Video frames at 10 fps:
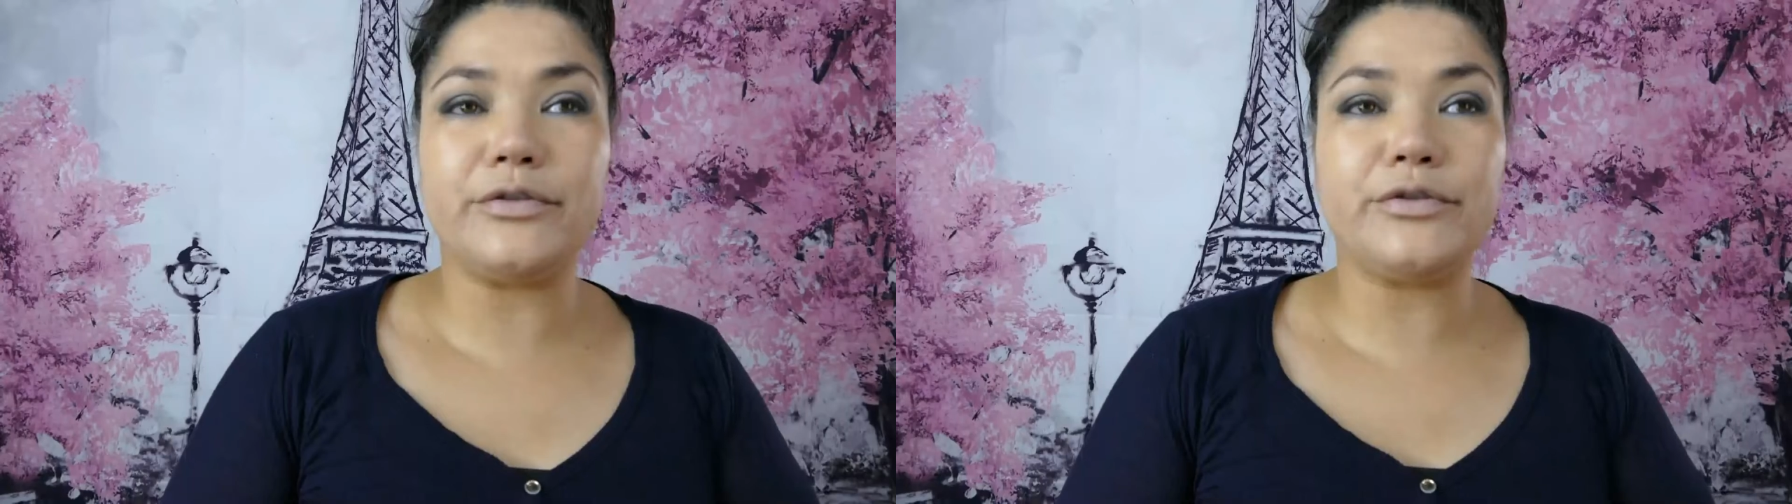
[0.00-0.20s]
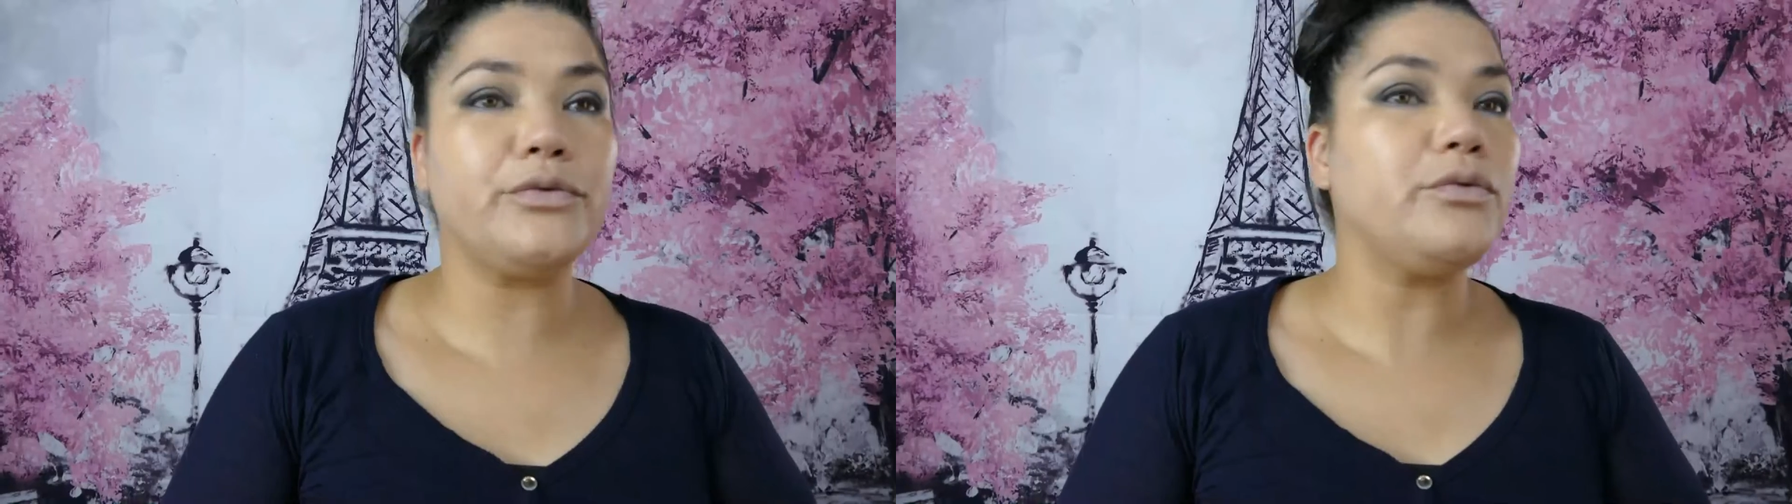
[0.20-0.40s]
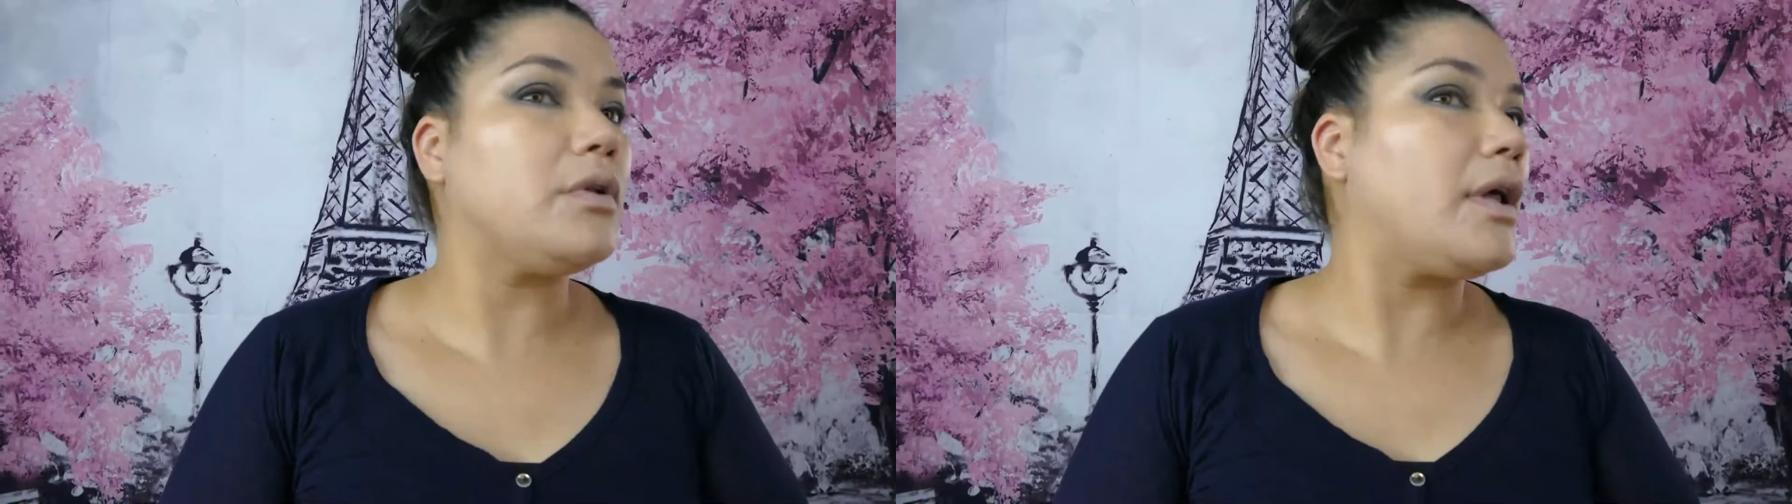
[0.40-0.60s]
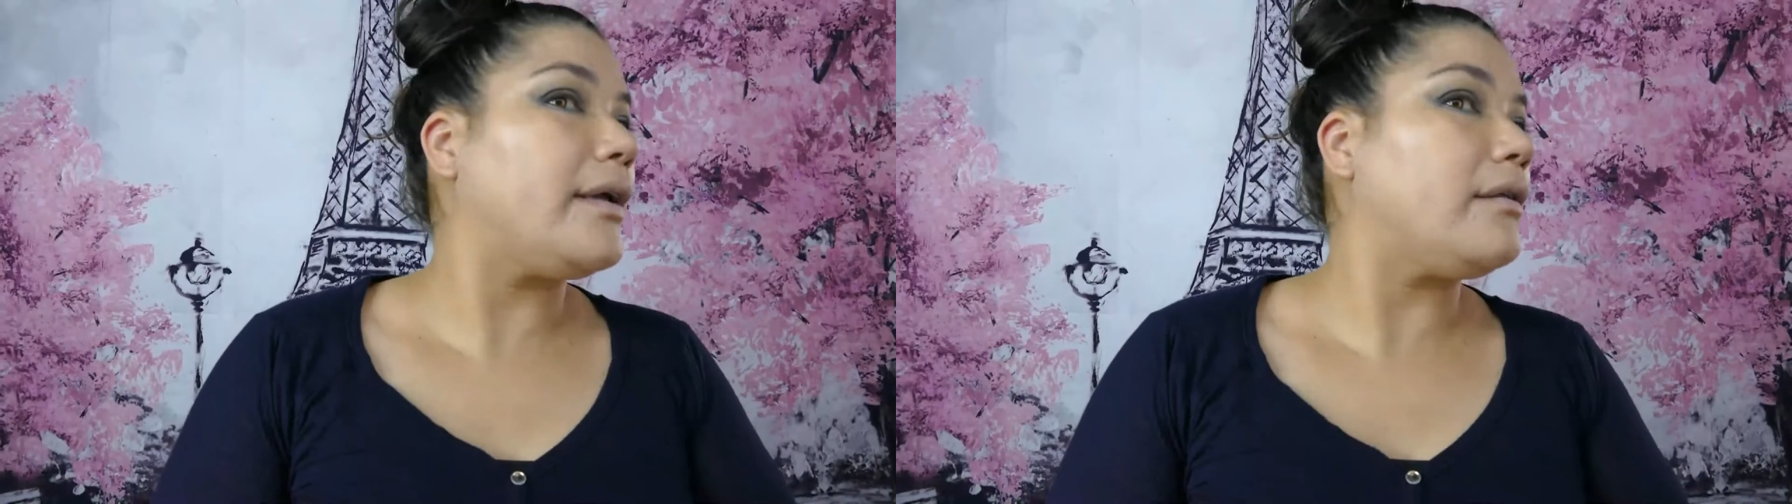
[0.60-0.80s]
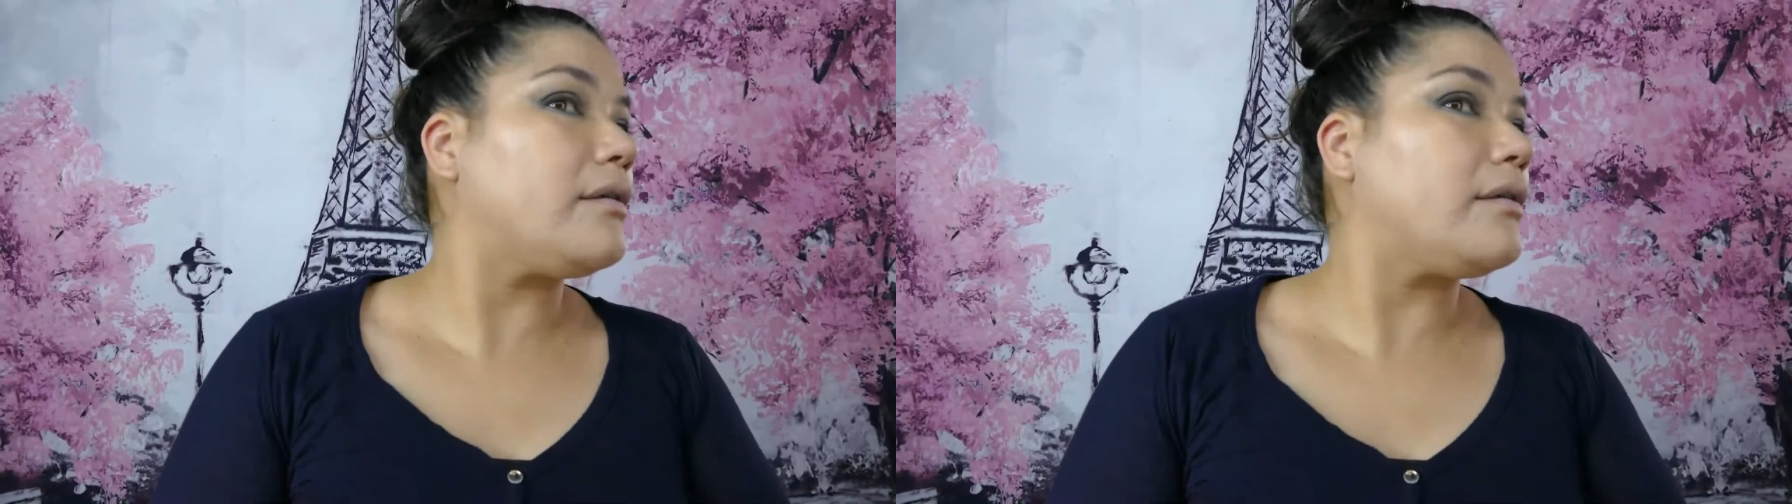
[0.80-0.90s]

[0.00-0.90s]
do like